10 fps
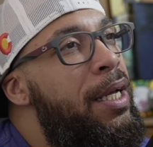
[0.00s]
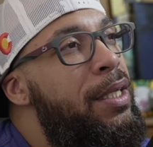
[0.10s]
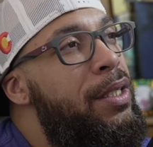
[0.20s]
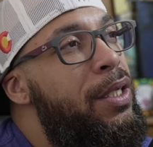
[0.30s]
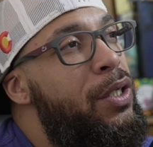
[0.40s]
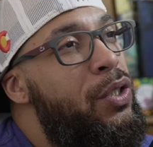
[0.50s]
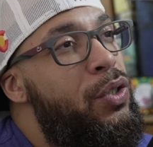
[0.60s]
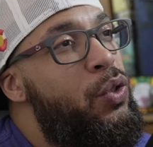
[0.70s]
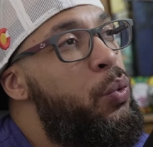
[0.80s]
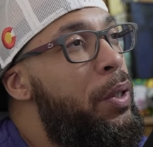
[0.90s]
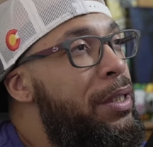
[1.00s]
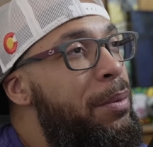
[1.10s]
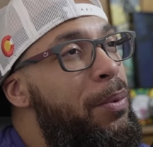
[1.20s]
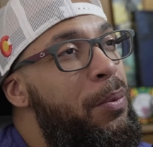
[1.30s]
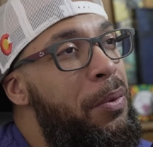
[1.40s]
The switch
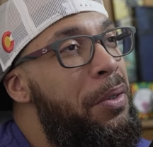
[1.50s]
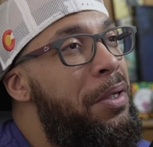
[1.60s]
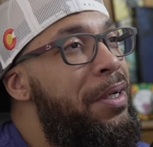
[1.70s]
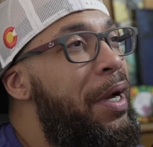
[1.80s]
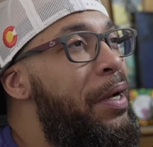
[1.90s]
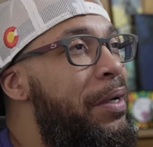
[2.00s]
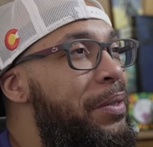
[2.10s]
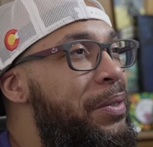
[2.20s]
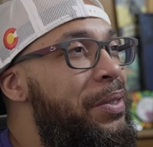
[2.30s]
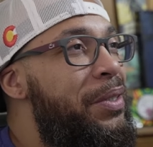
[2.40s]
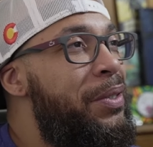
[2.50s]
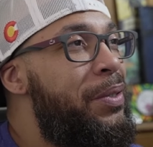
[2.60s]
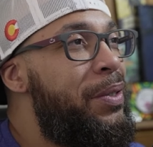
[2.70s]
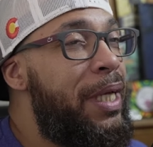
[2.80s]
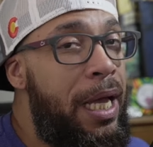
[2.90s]
up award goes
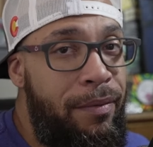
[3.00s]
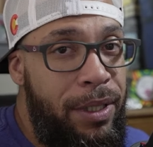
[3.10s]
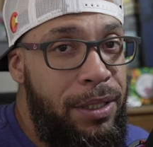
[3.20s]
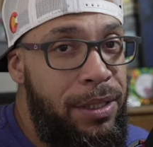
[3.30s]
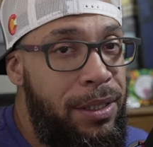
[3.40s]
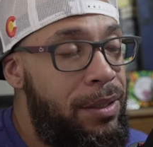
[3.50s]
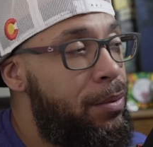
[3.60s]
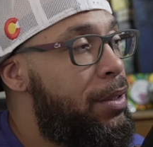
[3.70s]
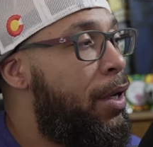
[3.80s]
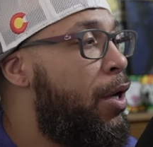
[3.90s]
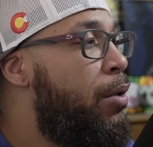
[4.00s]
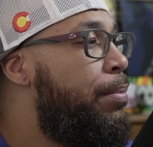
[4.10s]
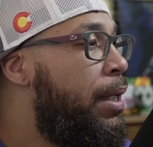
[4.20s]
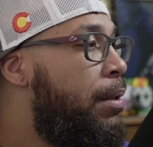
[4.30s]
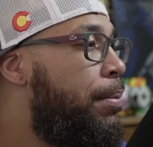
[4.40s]
to Davis with the
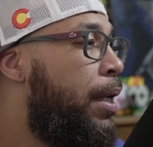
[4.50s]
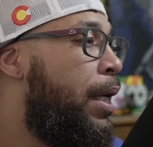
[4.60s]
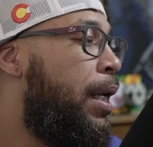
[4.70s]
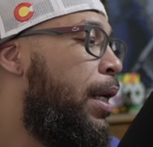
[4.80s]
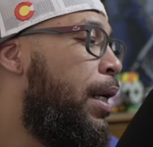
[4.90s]
R&B play.